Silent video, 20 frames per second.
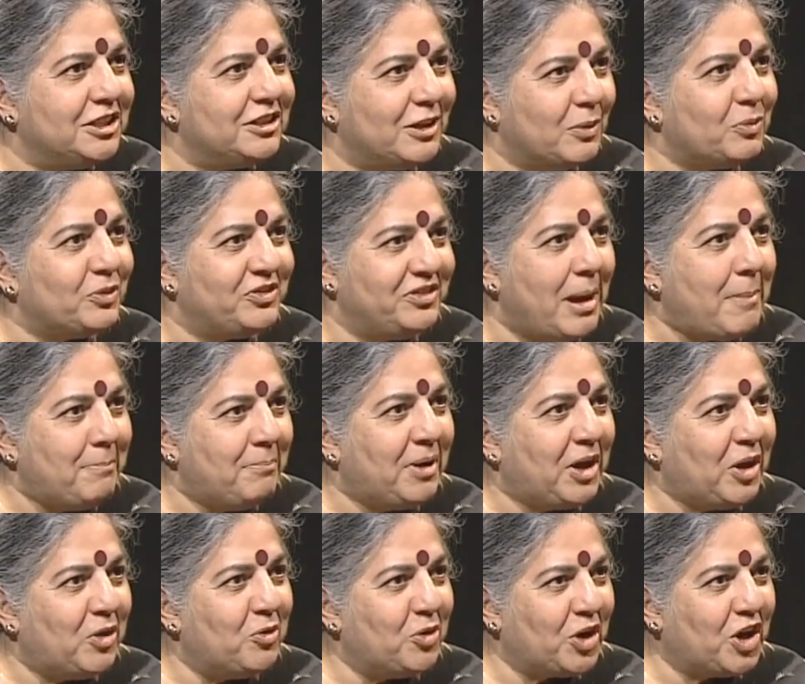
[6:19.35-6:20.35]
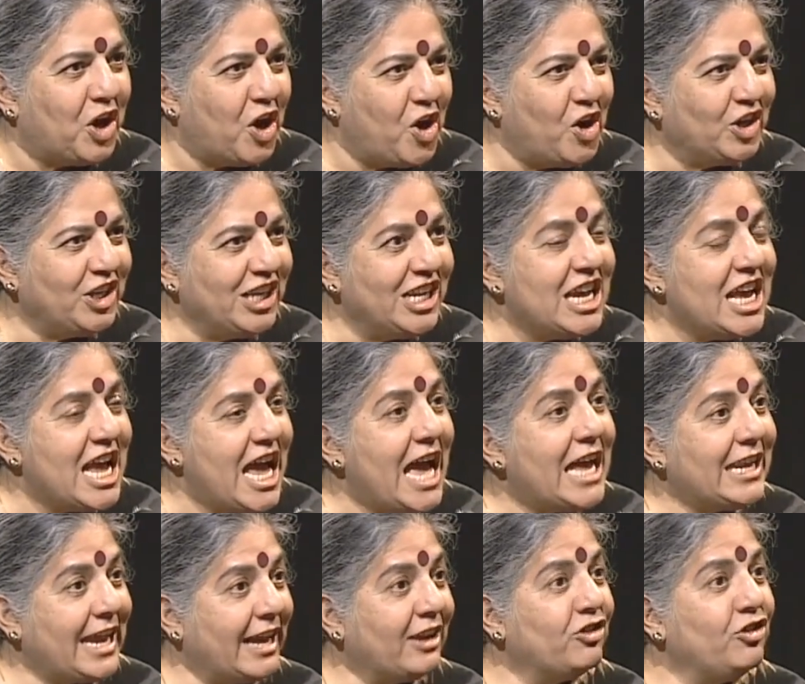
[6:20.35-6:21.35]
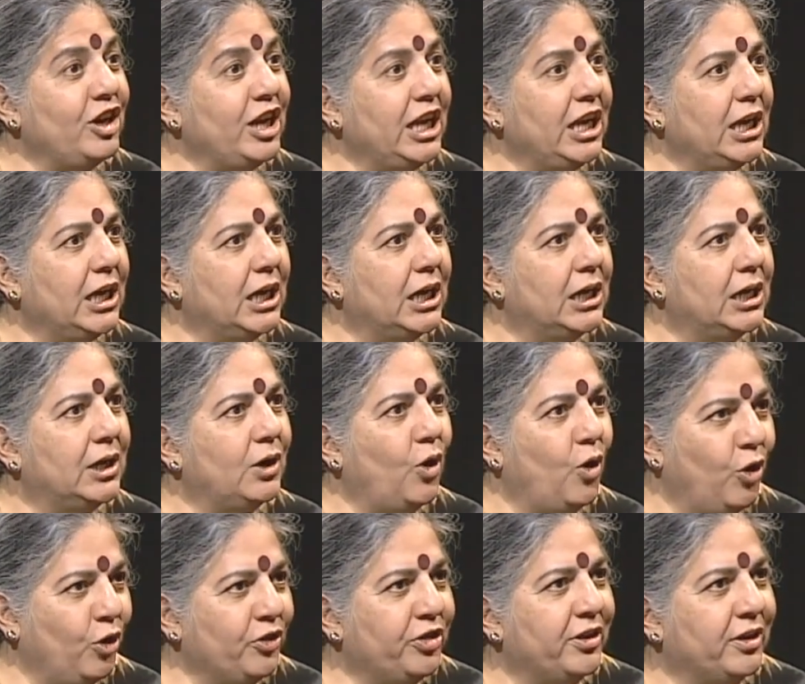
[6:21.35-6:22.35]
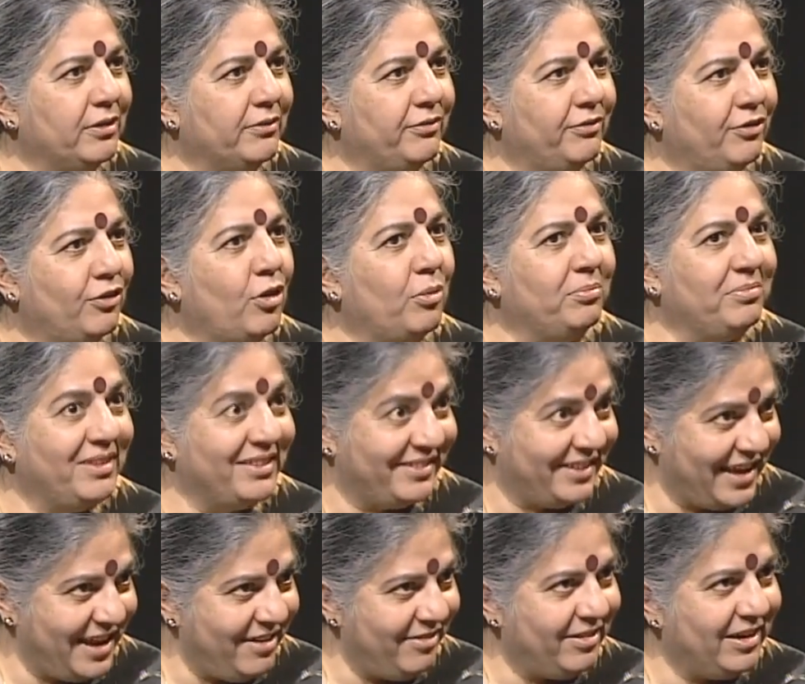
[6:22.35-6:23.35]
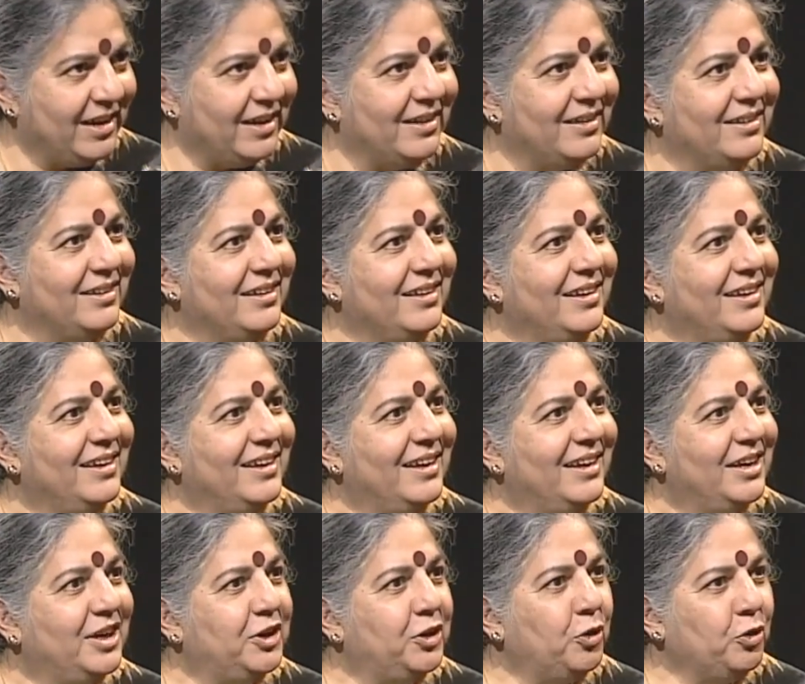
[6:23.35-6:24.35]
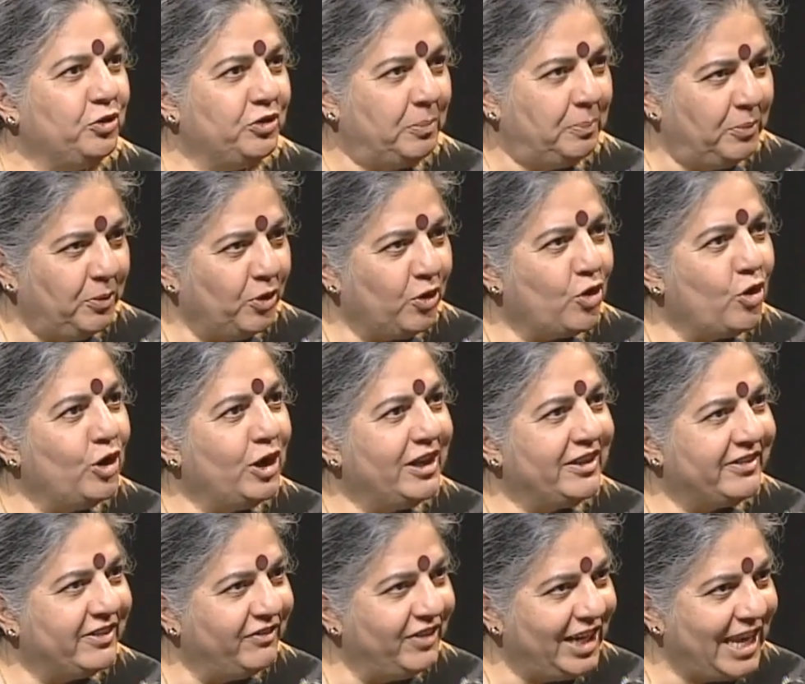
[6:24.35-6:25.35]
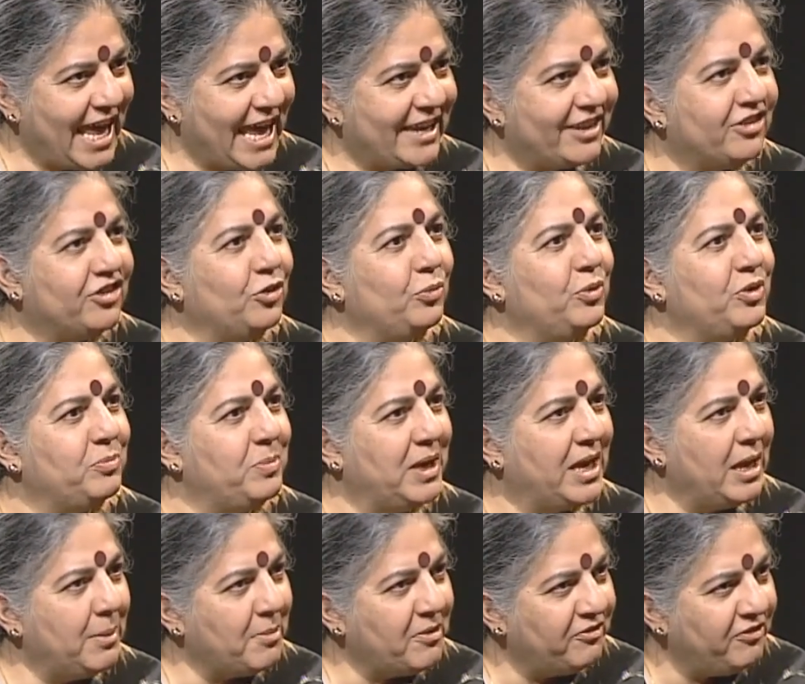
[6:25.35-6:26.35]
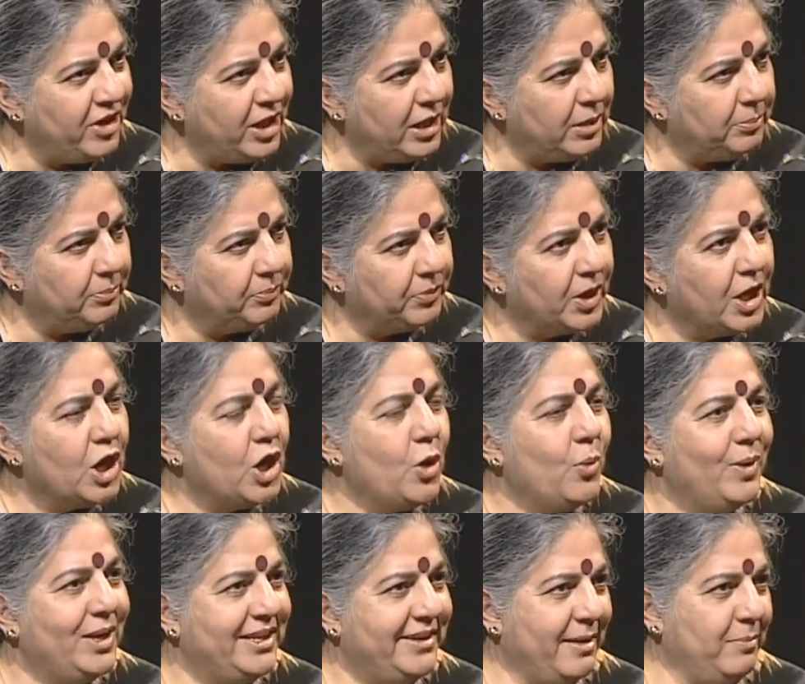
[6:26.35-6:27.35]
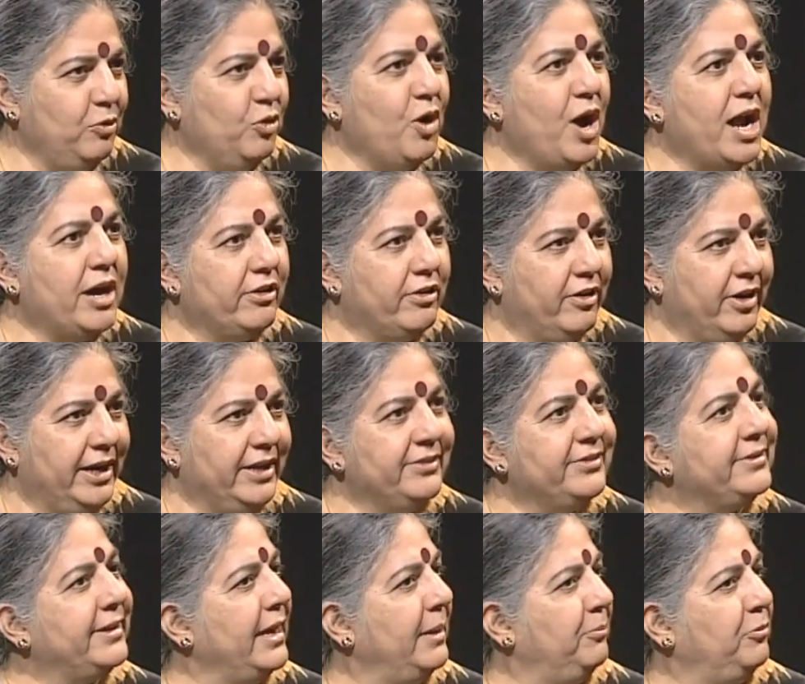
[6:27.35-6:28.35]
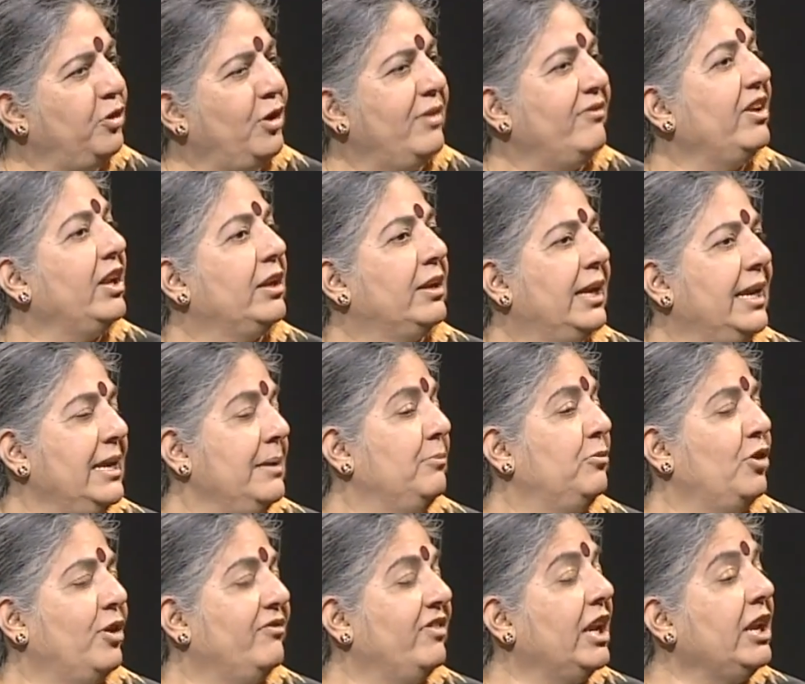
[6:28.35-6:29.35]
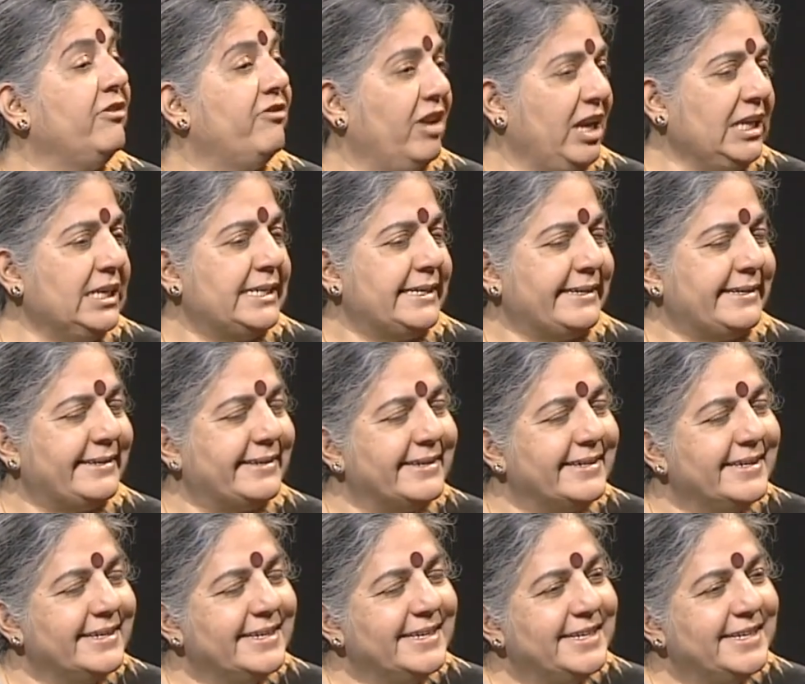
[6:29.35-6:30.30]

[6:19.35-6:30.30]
there was dumping going on. And actually, an author from this area wrote a book called A Civil Action, which became a film. Well, W.R. Grace claimed to have invented